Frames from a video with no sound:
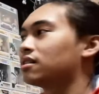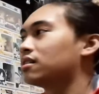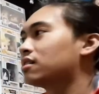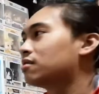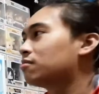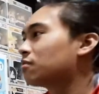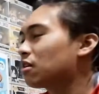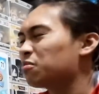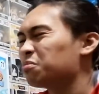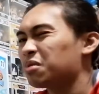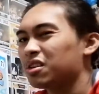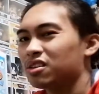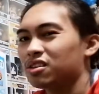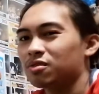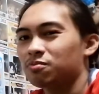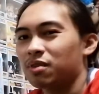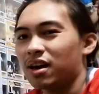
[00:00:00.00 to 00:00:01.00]
In my
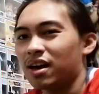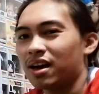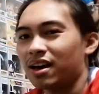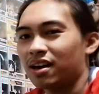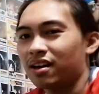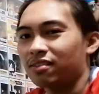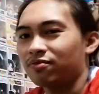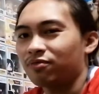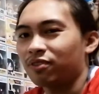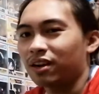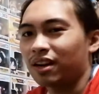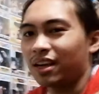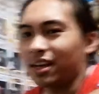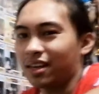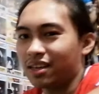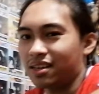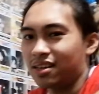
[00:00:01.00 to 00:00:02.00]
opinion, man, felt
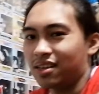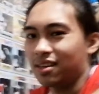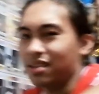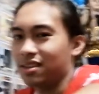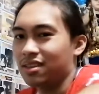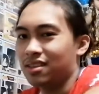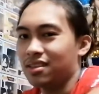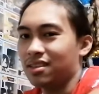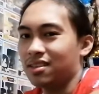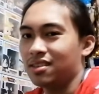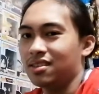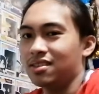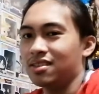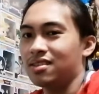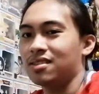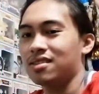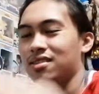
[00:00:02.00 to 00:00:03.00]
like
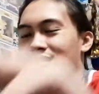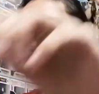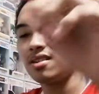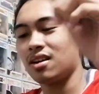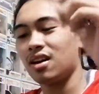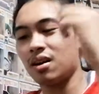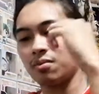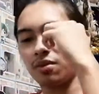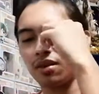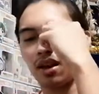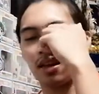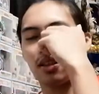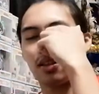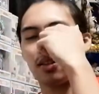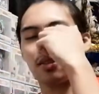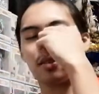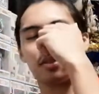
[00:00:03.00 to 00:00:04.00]
I'm
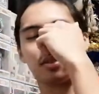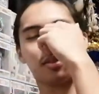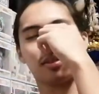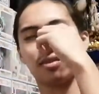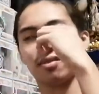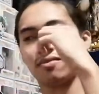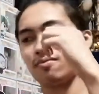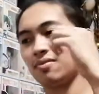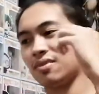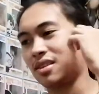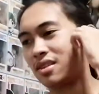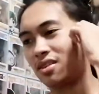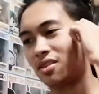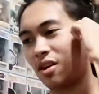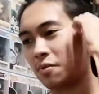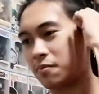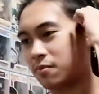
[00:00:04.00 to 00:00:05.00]
getting,
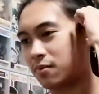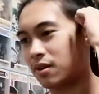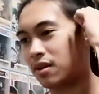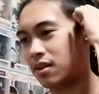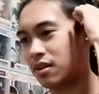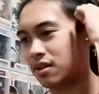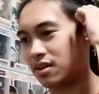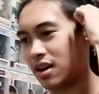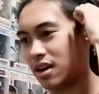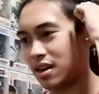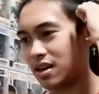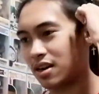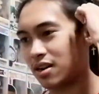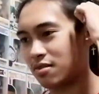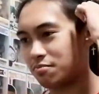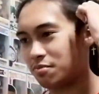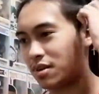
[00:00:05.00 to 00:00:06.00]
I'm running
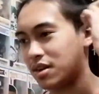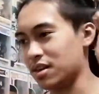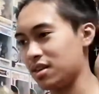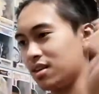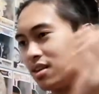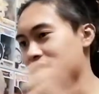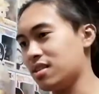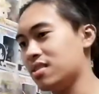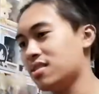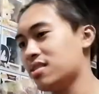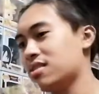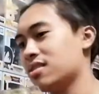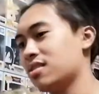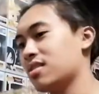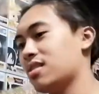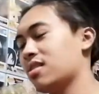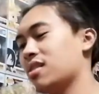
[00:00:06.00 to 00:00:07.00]
out of money,
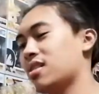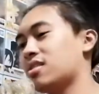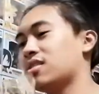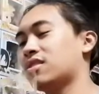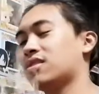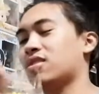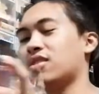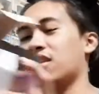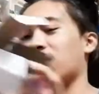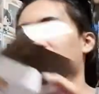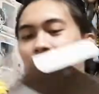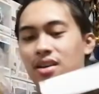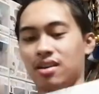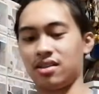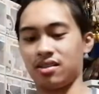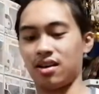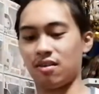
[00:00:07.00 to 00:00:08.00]
and I just
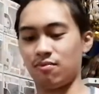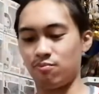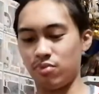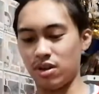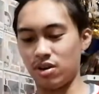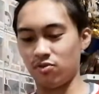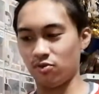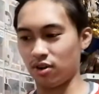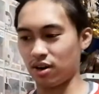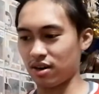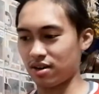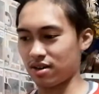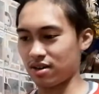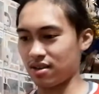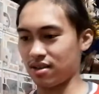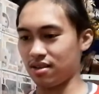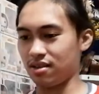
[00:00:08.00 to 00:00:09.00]
realized I've been
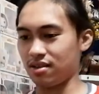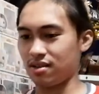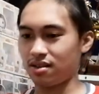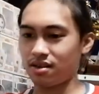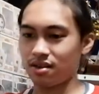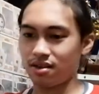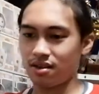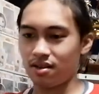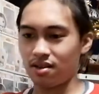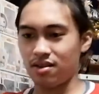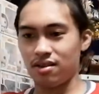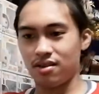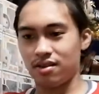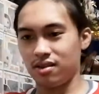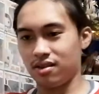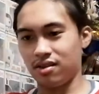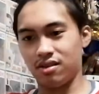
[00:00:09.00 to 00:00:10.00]
working
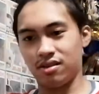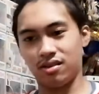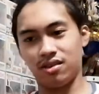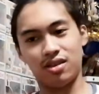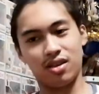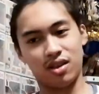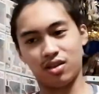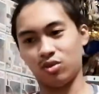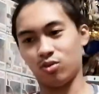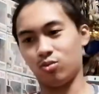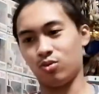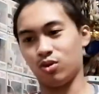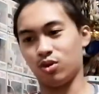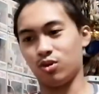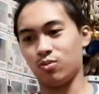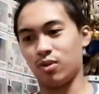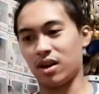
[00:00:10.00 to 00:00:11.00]
just to
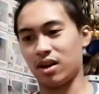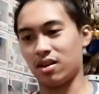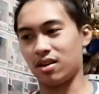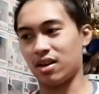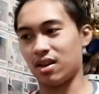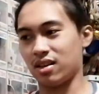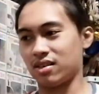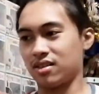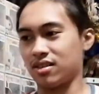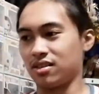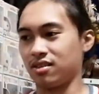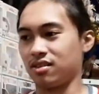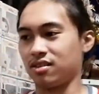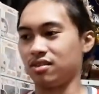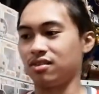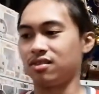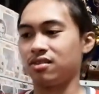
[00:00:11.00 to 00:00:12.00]
boost my
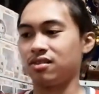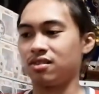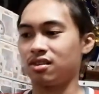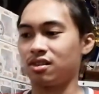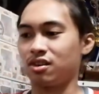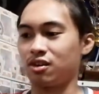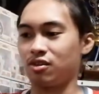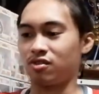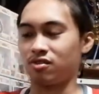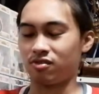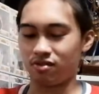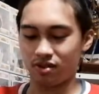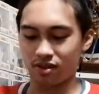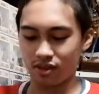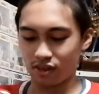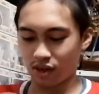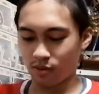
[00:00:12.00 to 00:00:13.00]
collection.
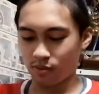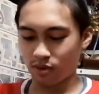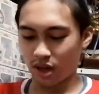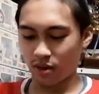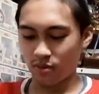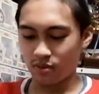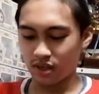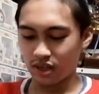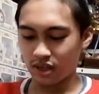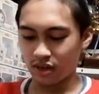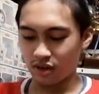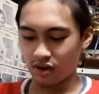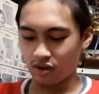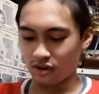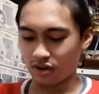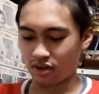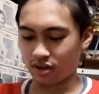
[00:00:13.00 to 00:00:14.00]
Sometimes
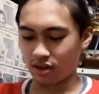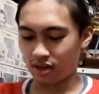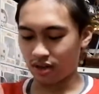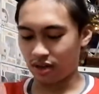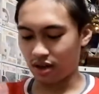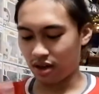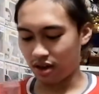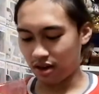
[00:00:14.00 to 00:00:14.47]
you can